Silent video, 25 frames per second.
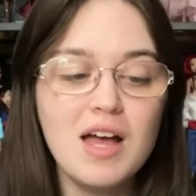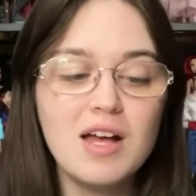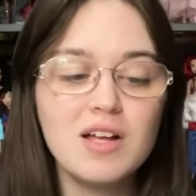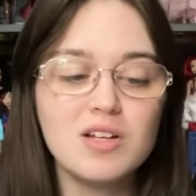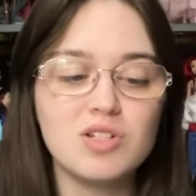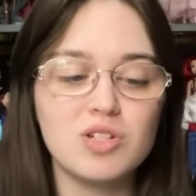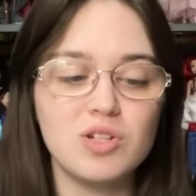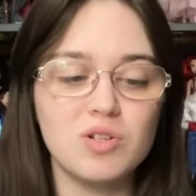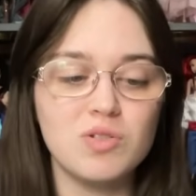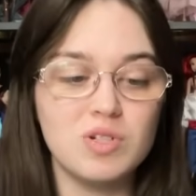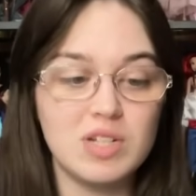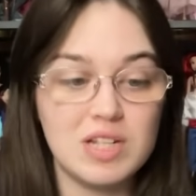
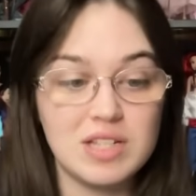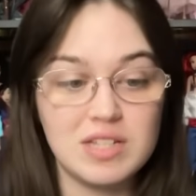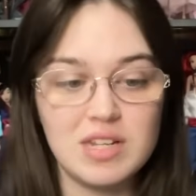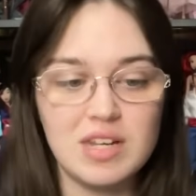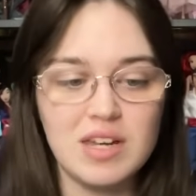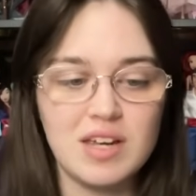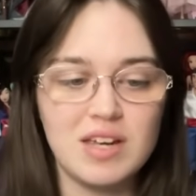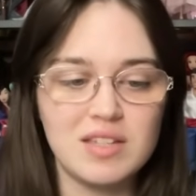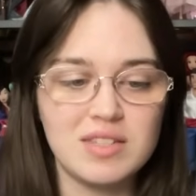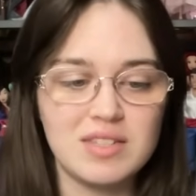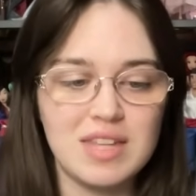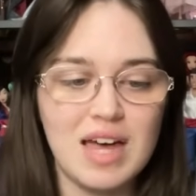to Disney
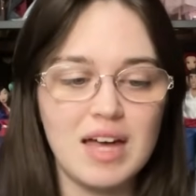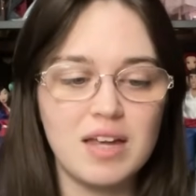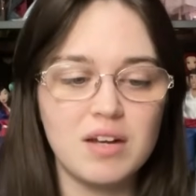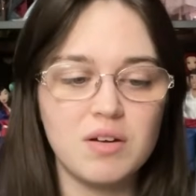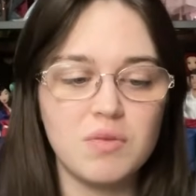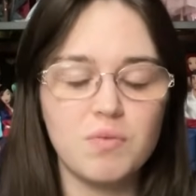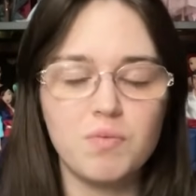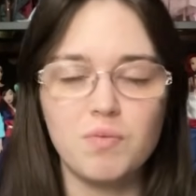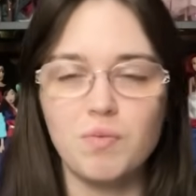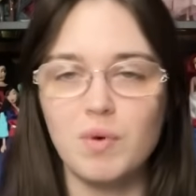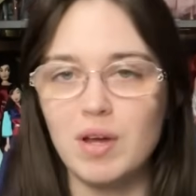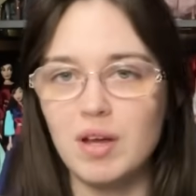because that
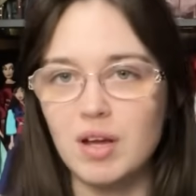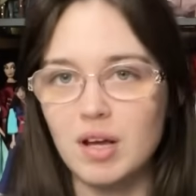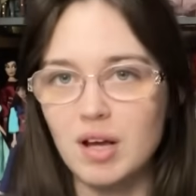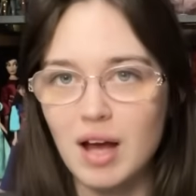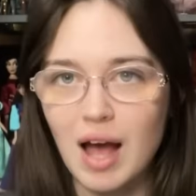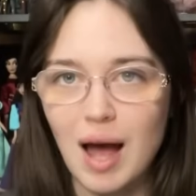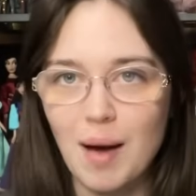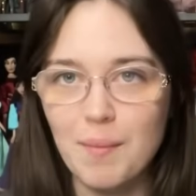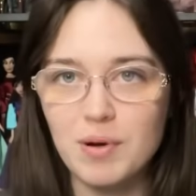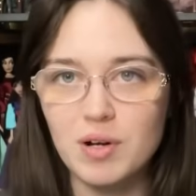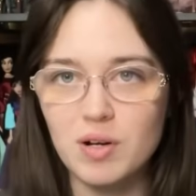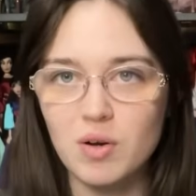we
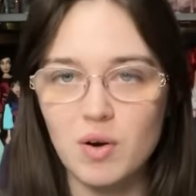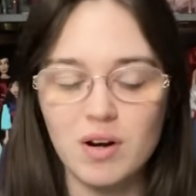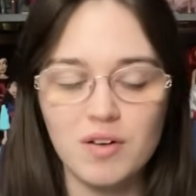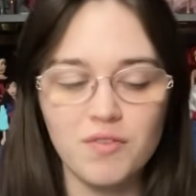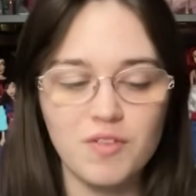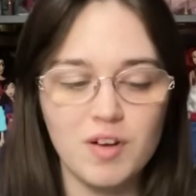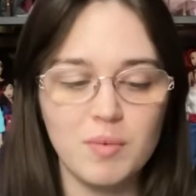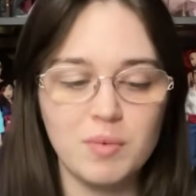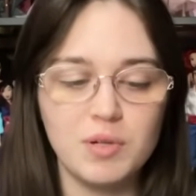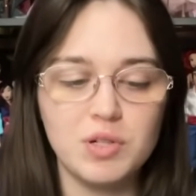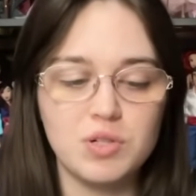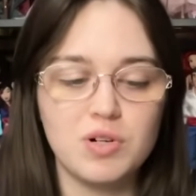happened to go on a
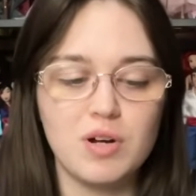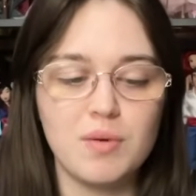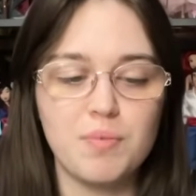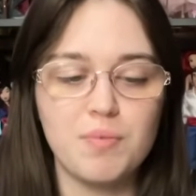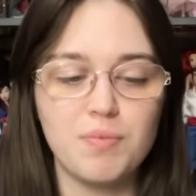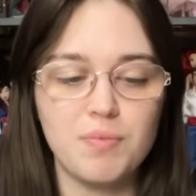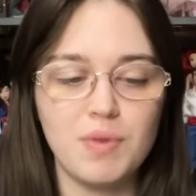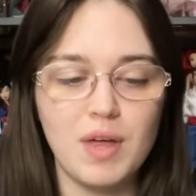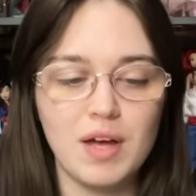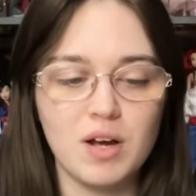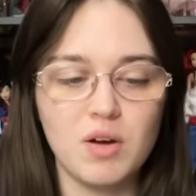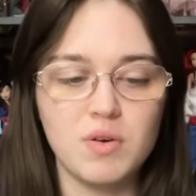family trip
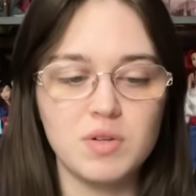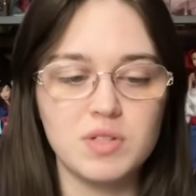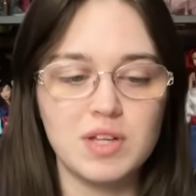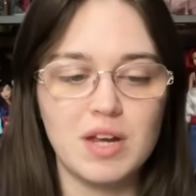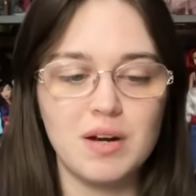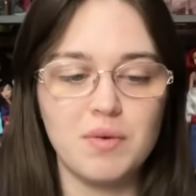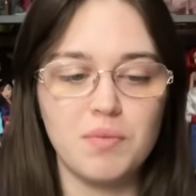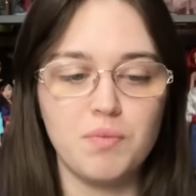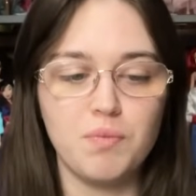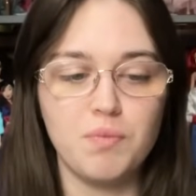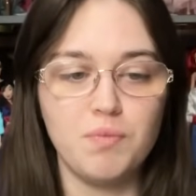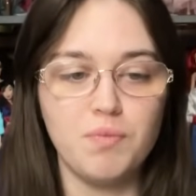that
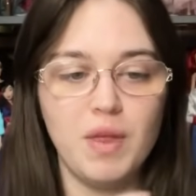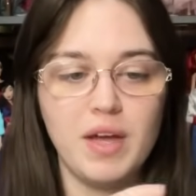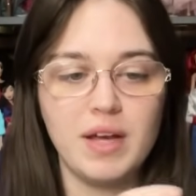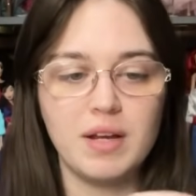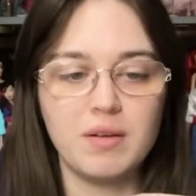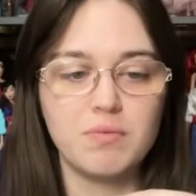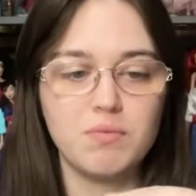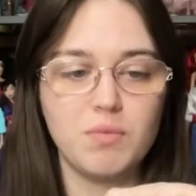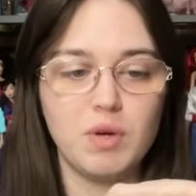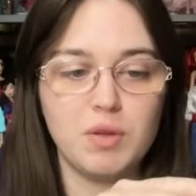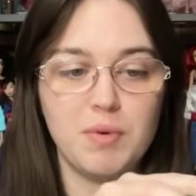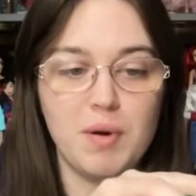coincided like
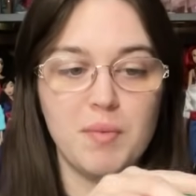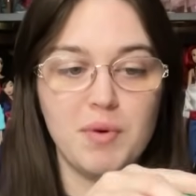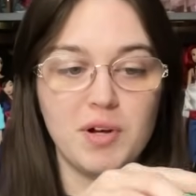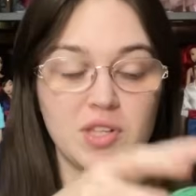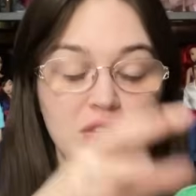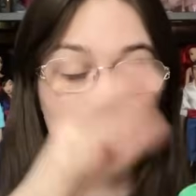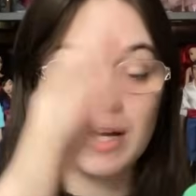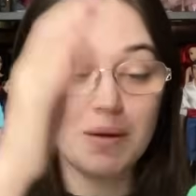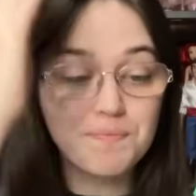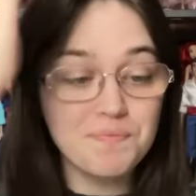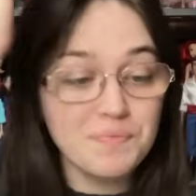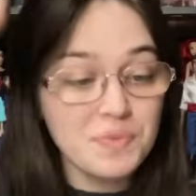with my
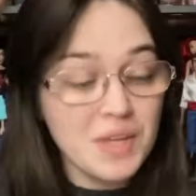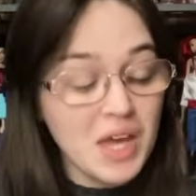birthday,